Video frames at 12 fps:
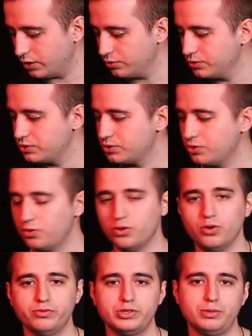ounce
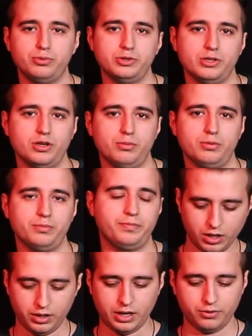of simple syrup.
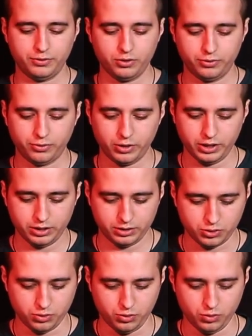Now feel free
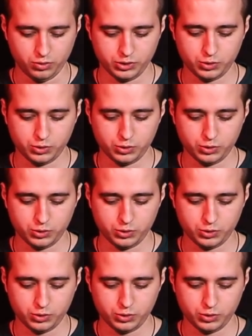to